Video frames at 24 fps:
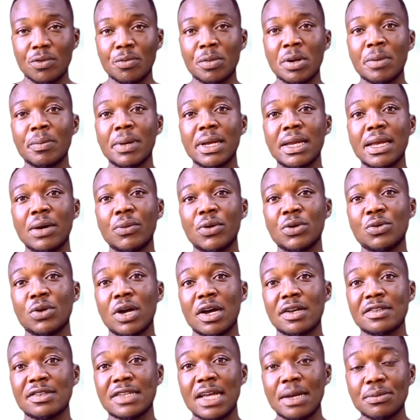Remember that when you
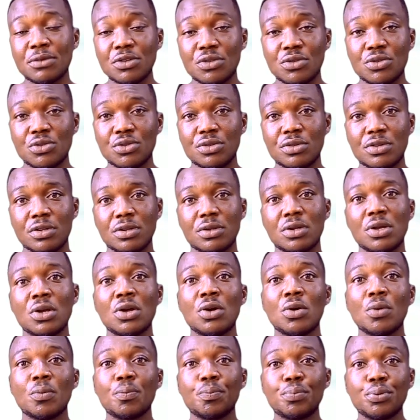are substituting,
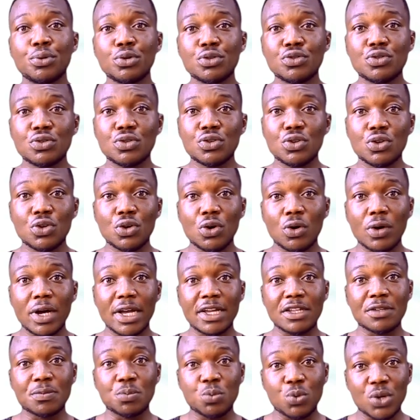put your
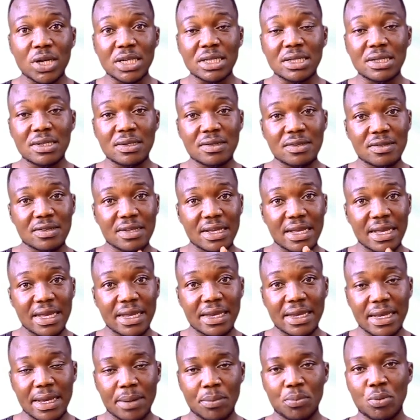expressions
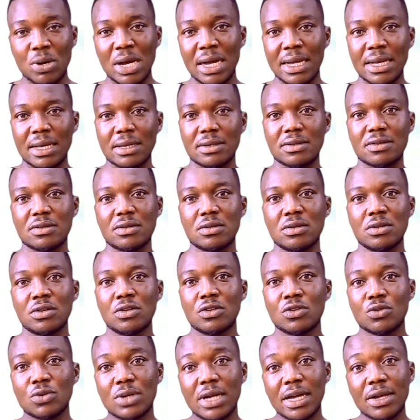in a bracket
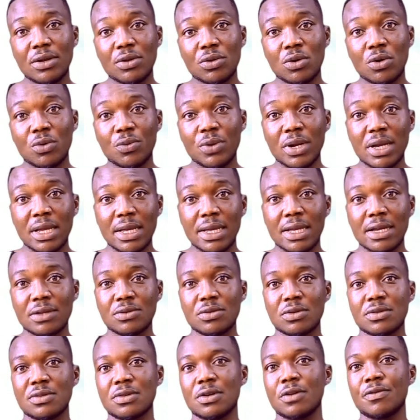so that you don't really get
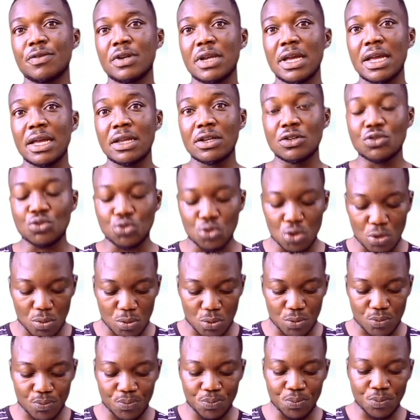yourself in any
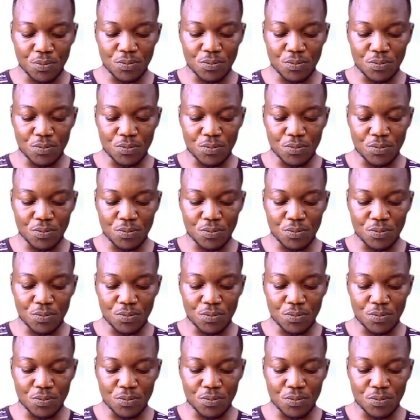trouble.